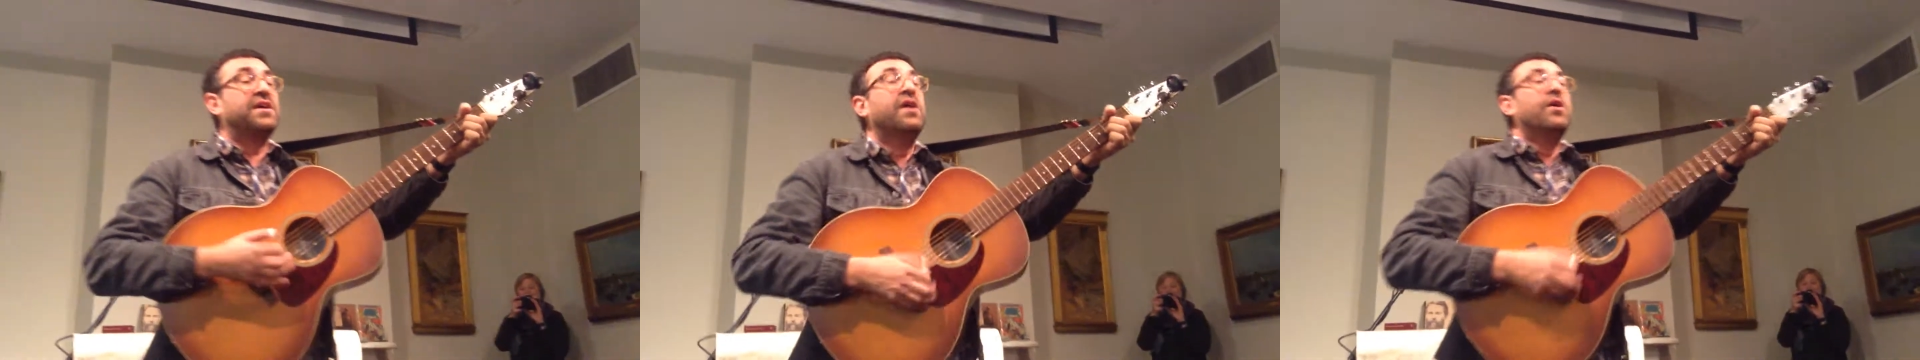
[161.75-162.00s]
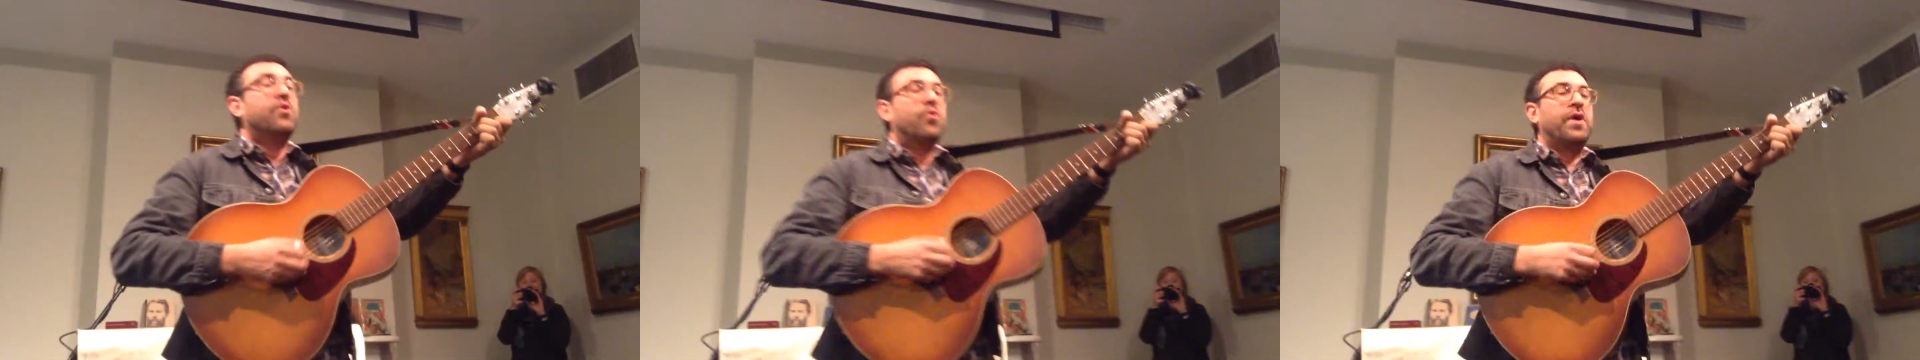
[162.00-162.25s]

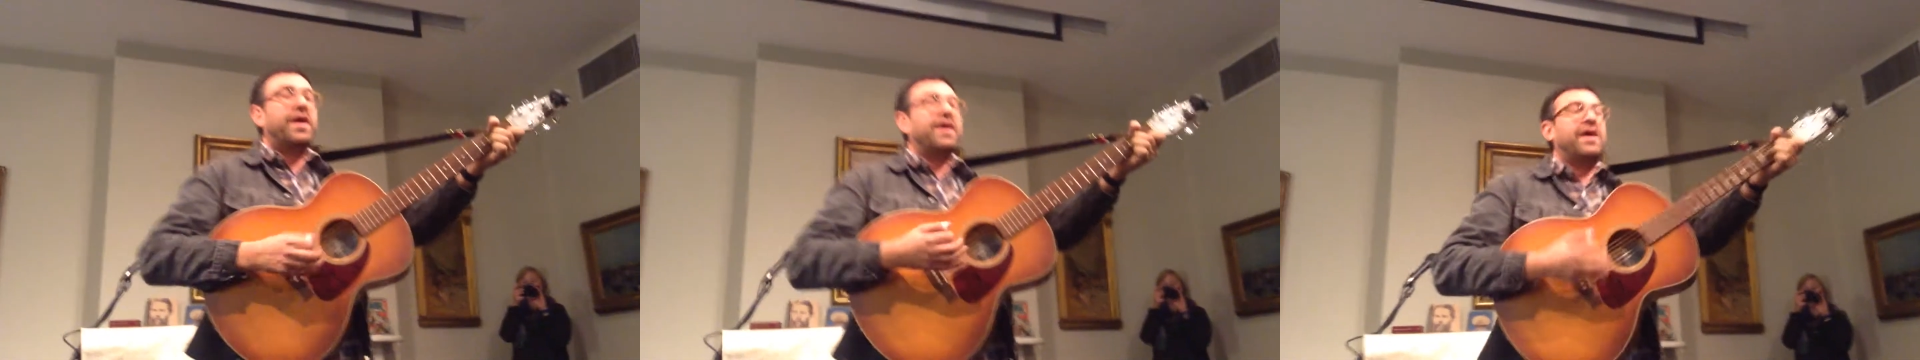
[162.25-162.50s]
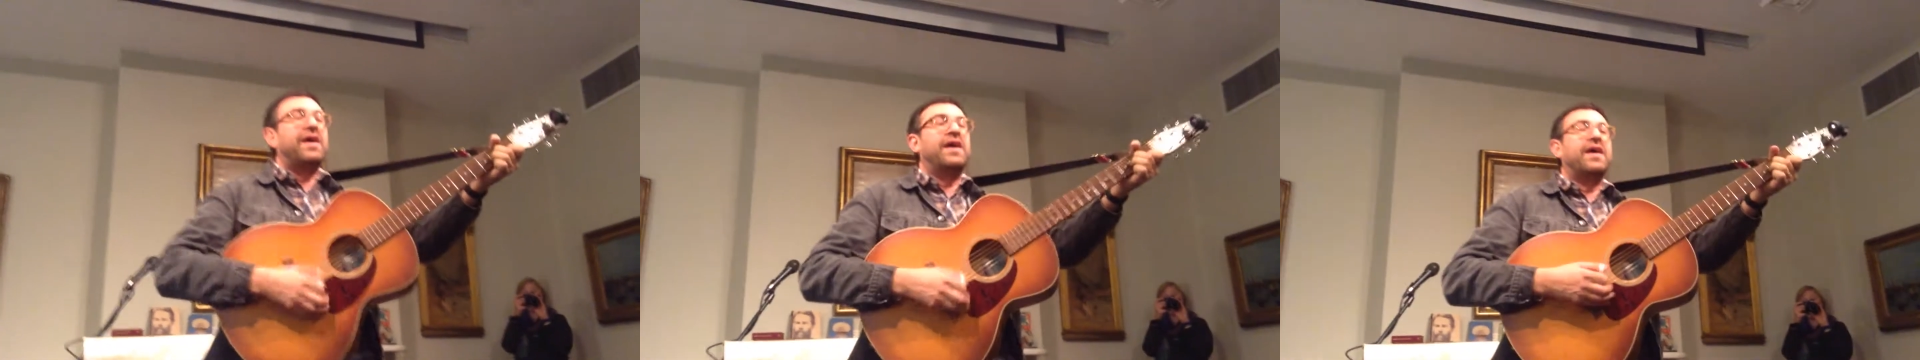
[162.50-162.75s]

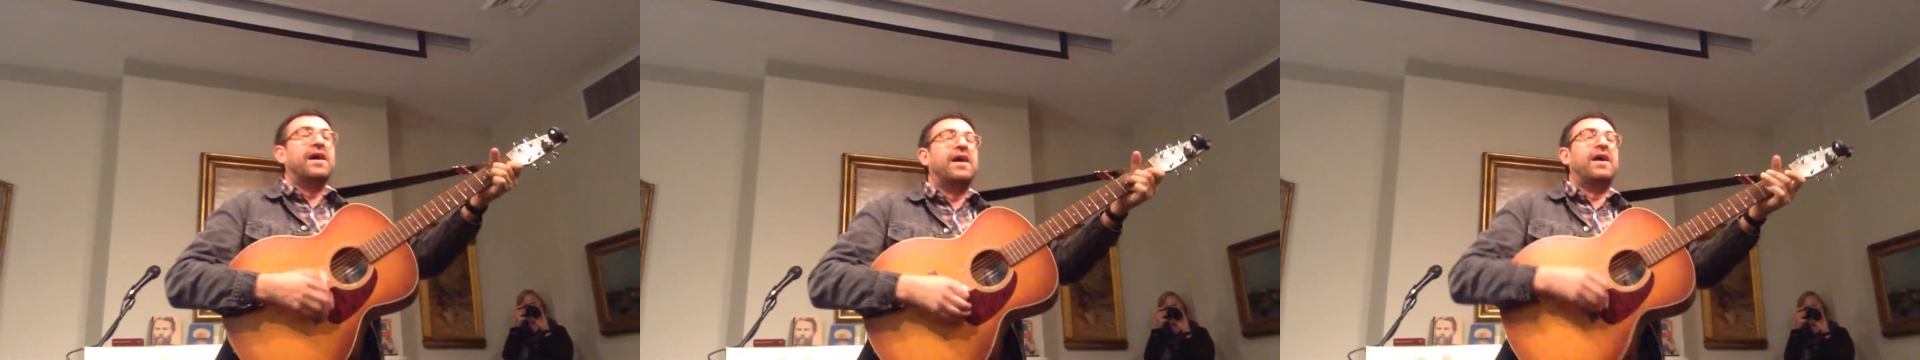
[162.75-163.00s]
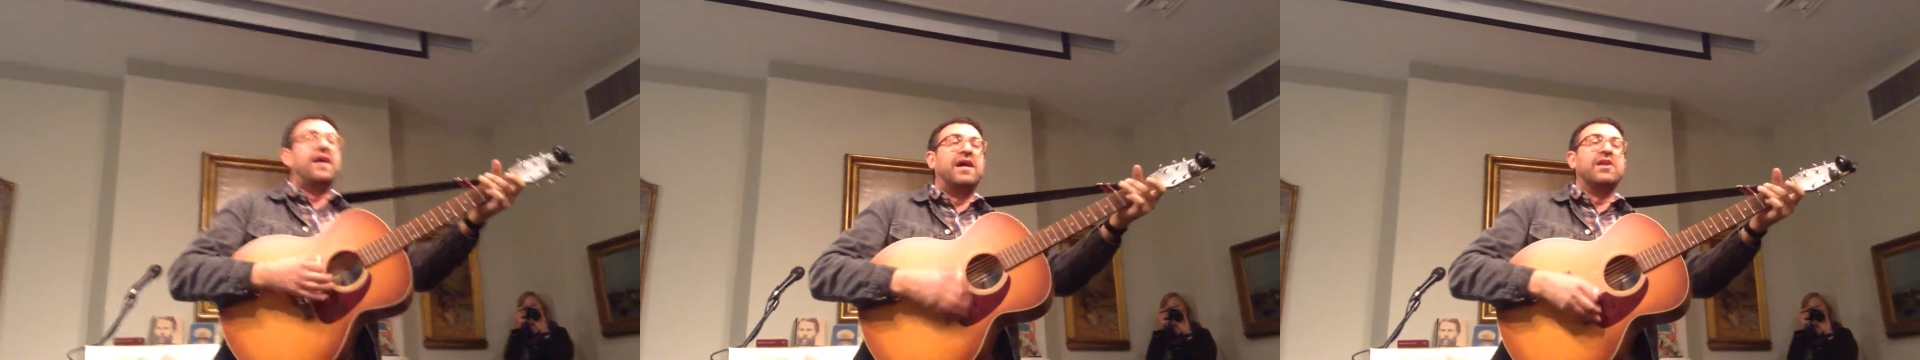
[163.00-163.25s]
way
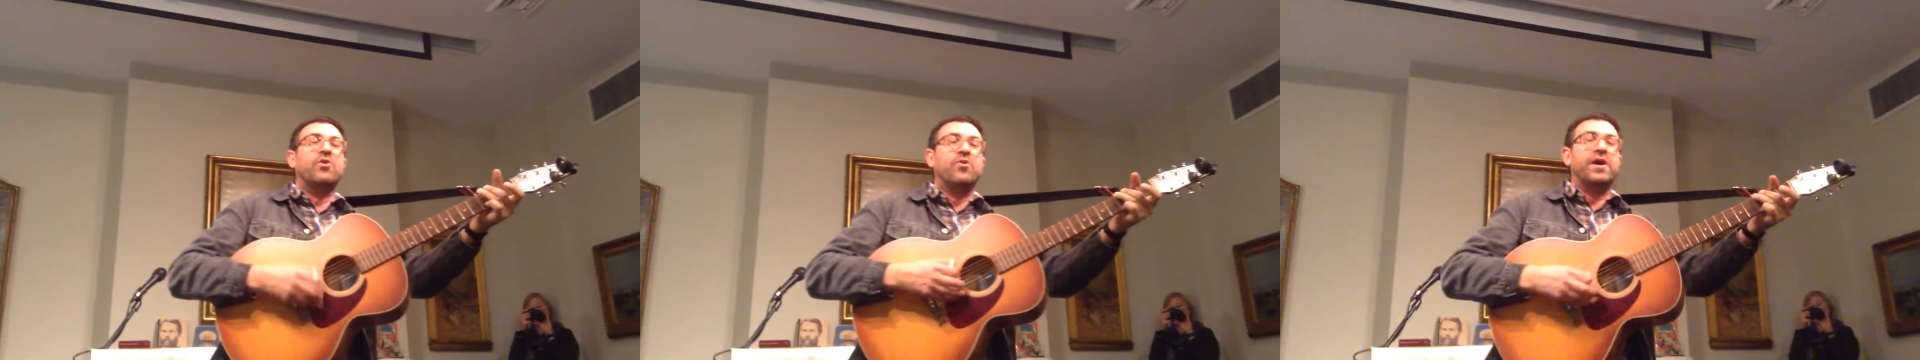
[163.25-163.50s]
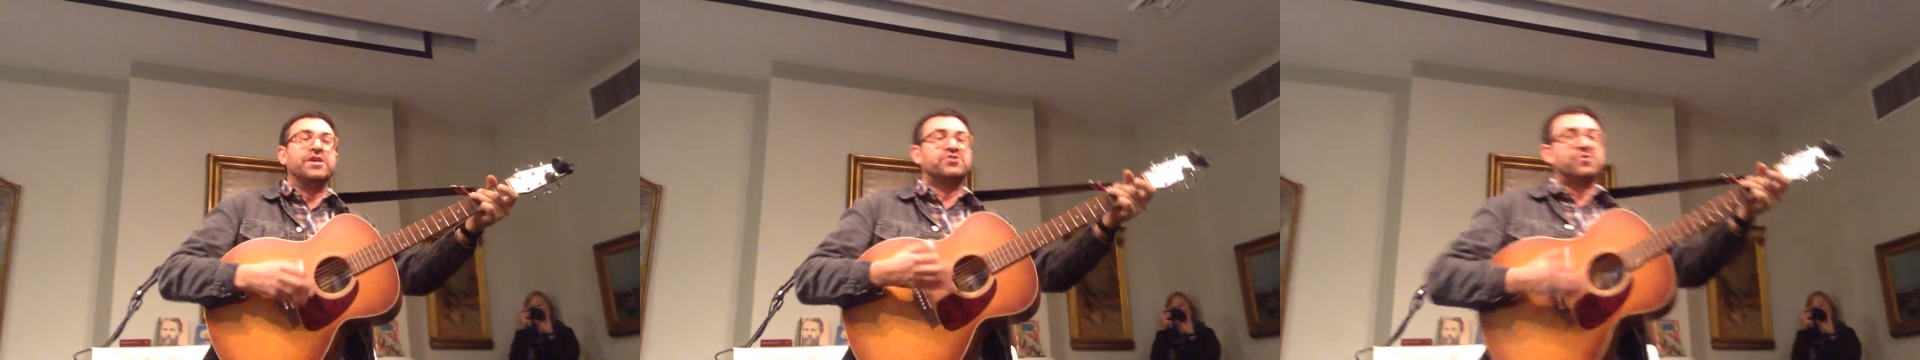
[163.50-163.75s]
all the
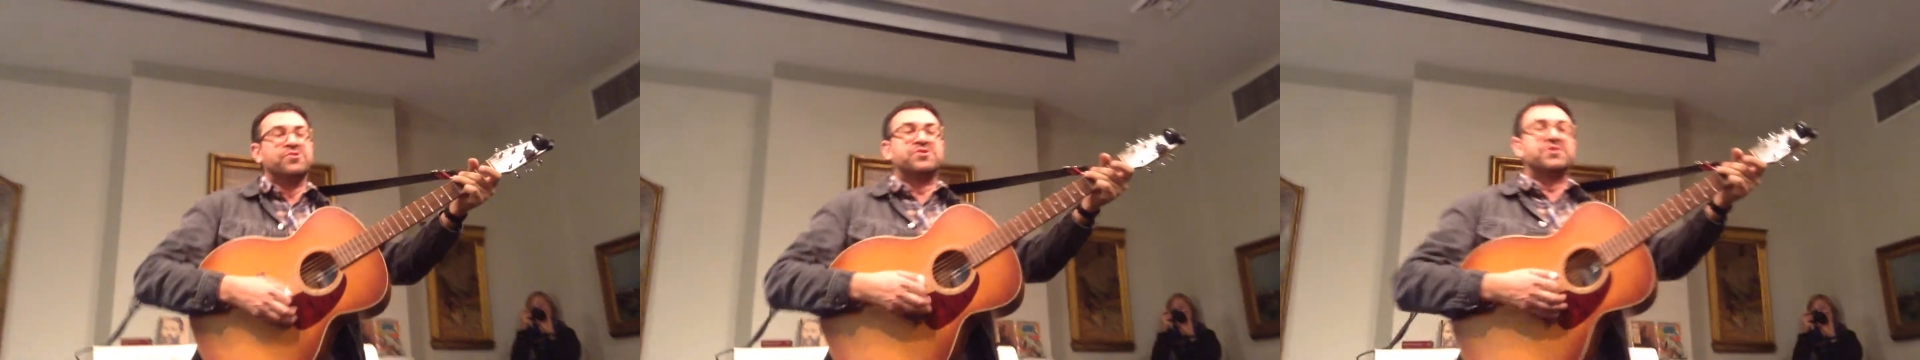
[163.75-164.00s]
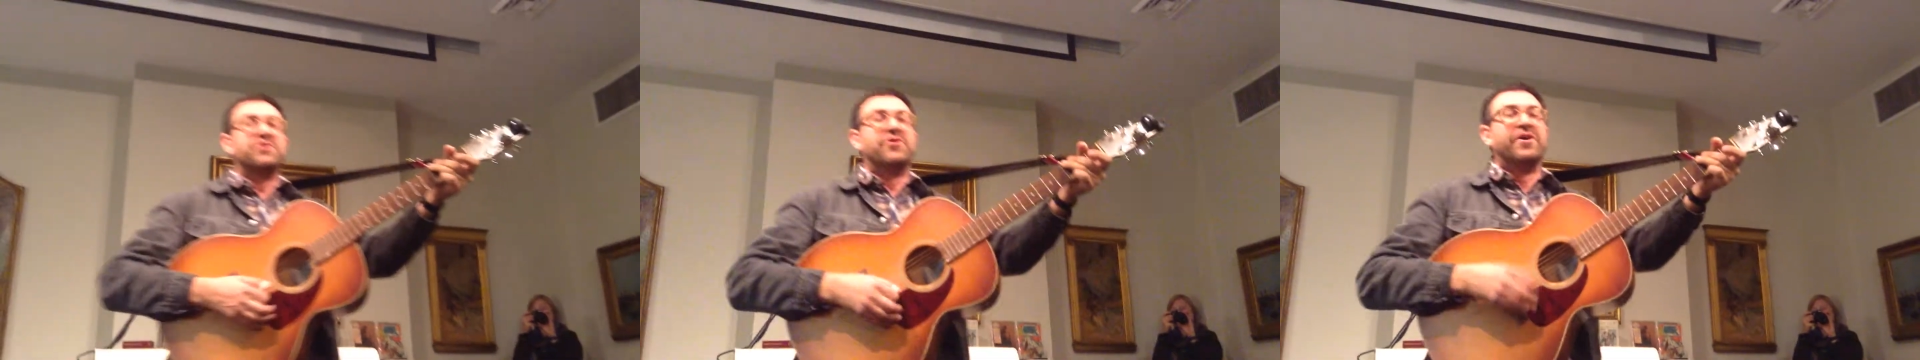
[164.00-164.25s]
way,
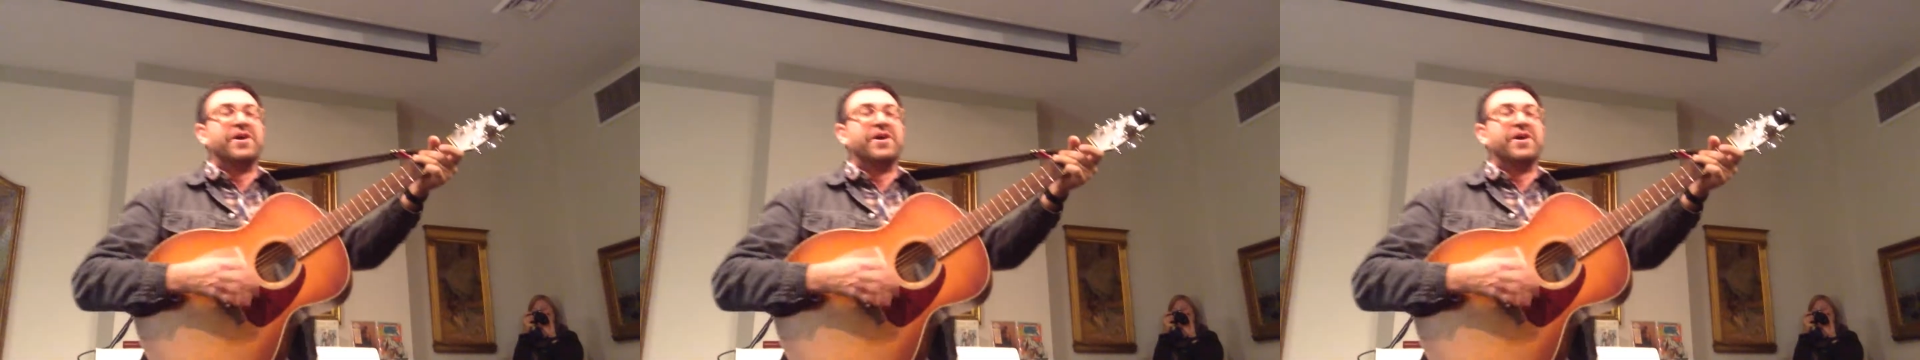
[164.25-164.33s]
Joe.